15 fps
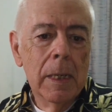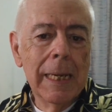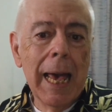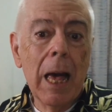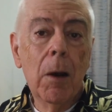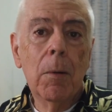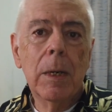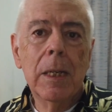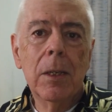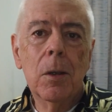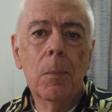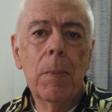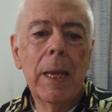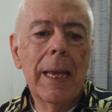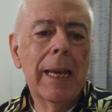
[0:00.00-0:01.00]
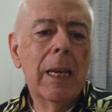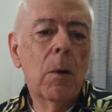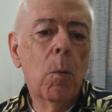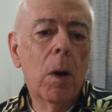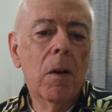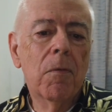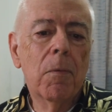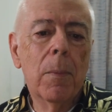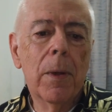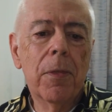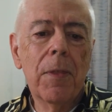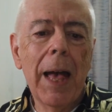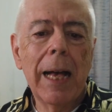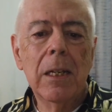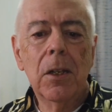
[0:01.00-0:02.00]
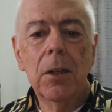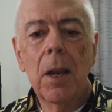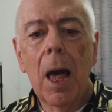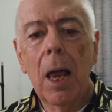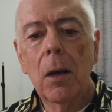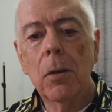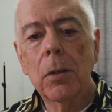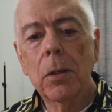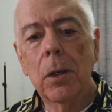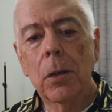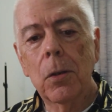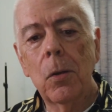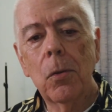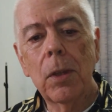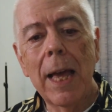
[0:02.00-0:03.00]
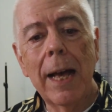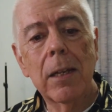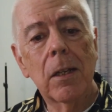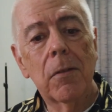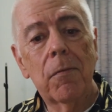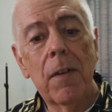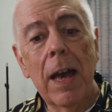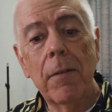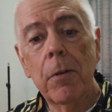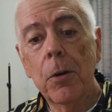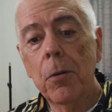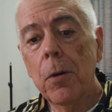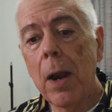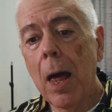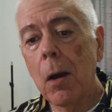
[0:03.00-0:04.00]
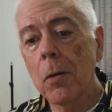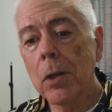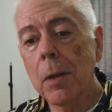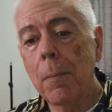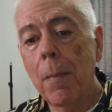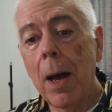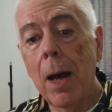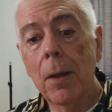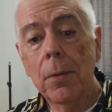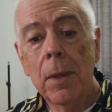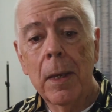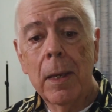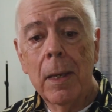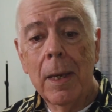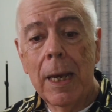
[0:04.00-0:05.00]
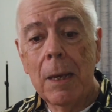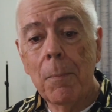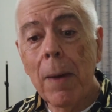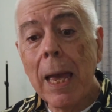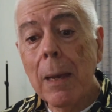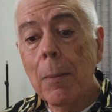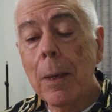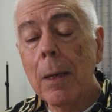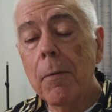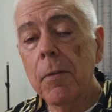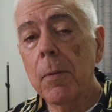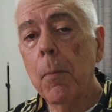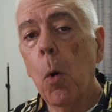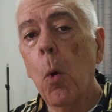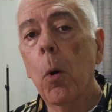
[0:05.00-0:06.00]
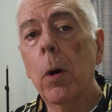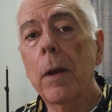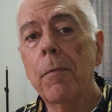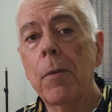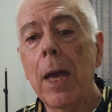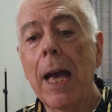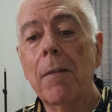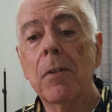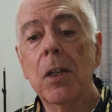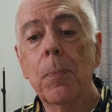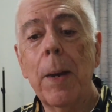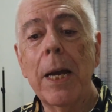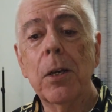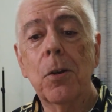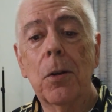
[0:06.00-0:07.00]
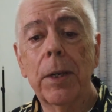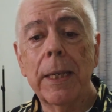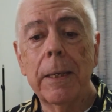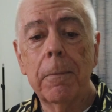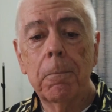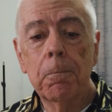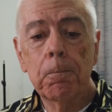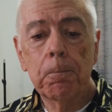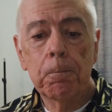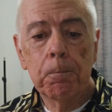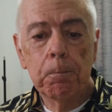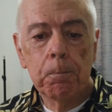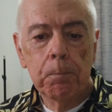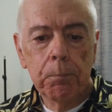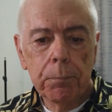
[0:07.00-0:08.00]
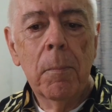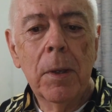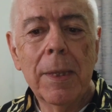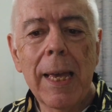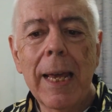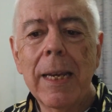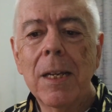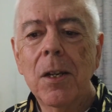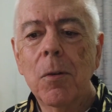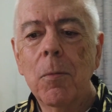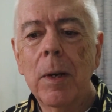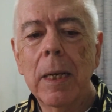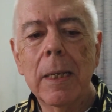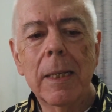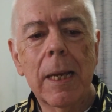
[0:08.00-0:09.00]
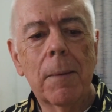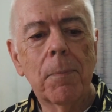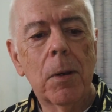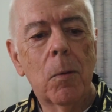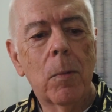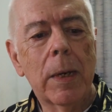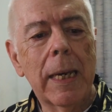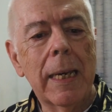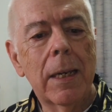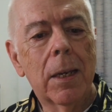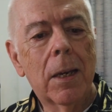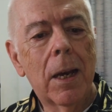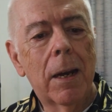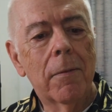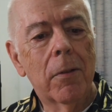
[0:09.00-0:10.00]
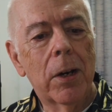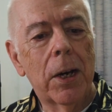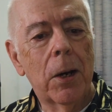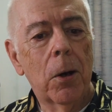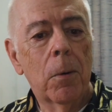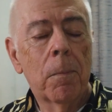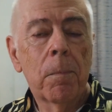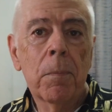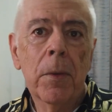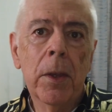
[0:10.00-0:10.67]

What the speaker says: Salaries could be anywhere from $1,000 to $2,500 a month, and maybe even more if you have a specialty. But that isn't really something we need to cover here.